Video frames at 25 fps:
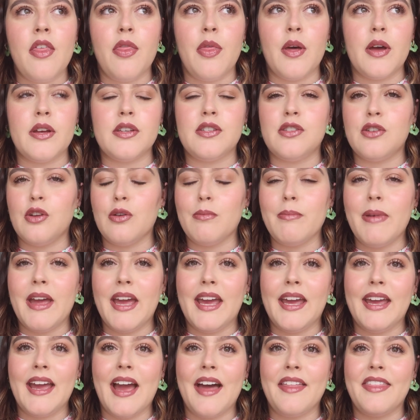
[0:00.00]
that suit
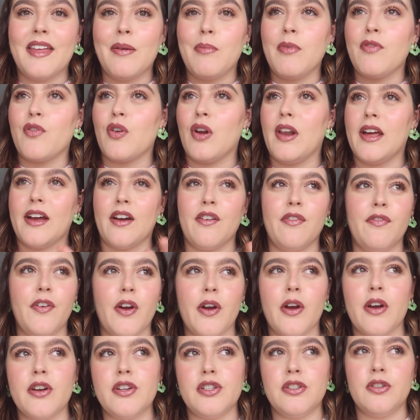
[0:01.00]
me and then we've got like a
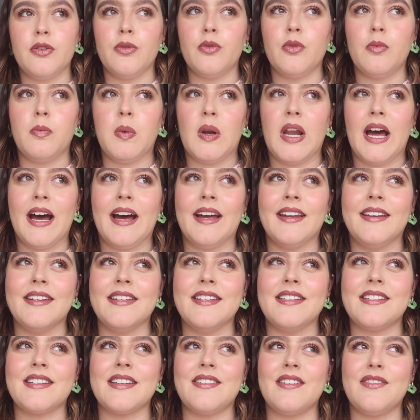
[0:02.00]
photo shoot all
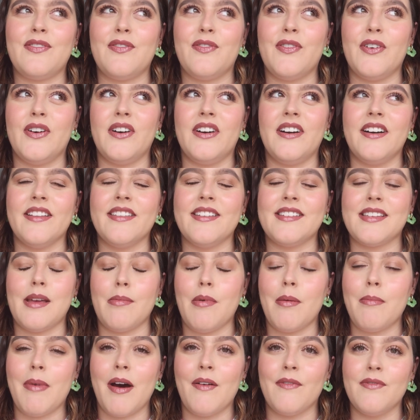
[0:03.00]
planned for the
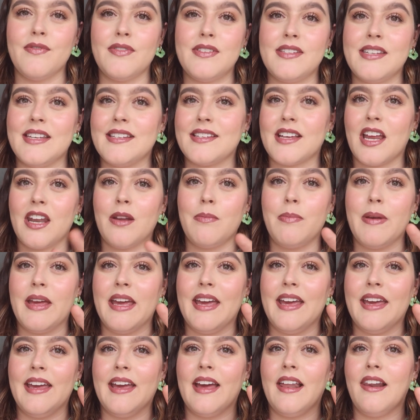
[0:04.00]
summer months it's going to
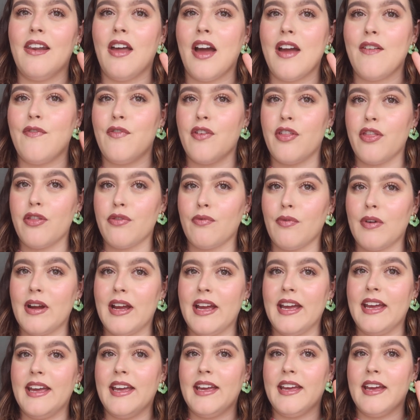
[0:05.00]
be live for
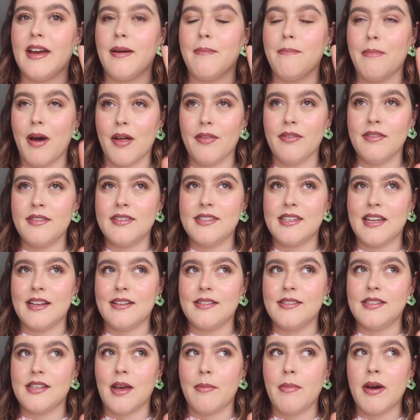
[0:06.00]
three months
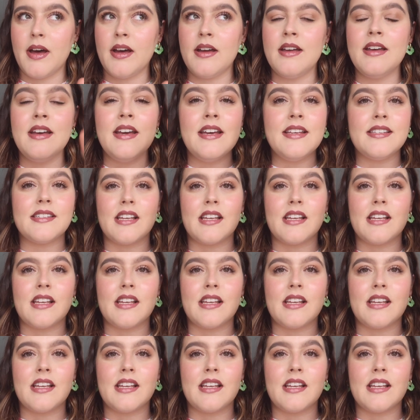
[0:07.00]
in summer